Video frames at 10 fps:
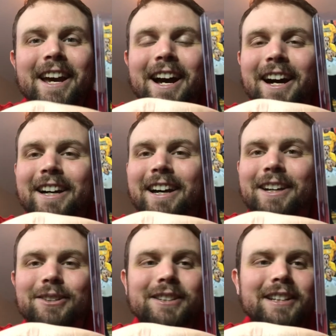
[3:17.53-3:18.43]
I
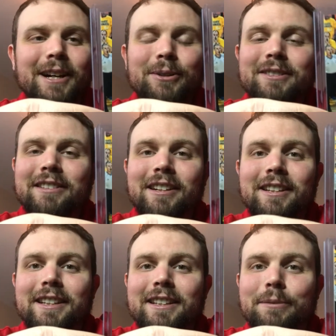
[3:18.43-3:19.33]
don't think I would sell
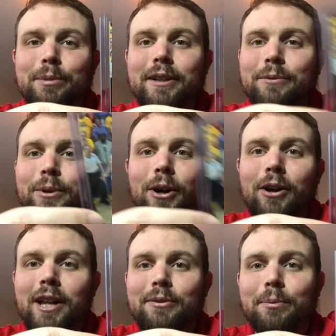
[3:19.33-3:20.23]
it. But we all
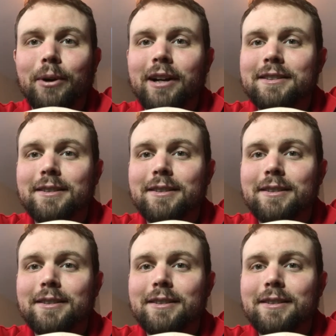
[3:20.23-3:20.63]
have a price.